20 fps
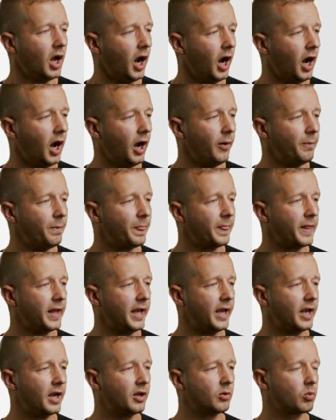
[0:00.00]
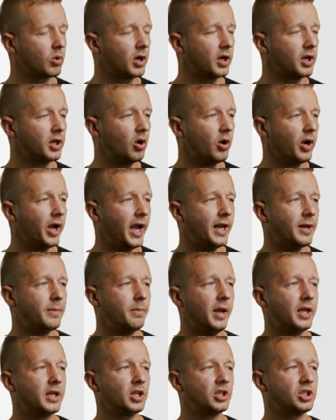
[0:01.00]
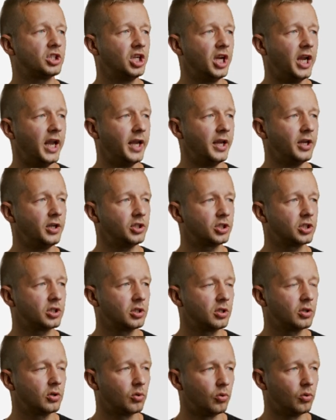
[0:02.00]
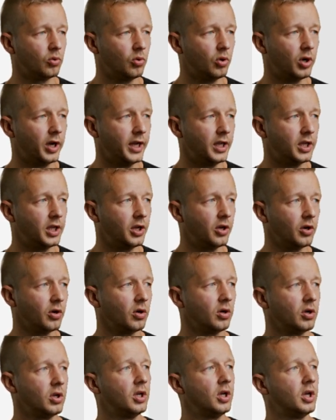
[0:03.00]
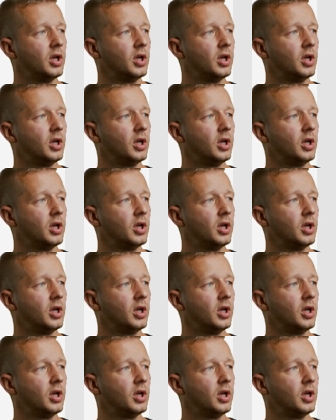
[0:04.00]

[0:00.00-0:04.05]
Um, and we're going to go ahead and make a change right here.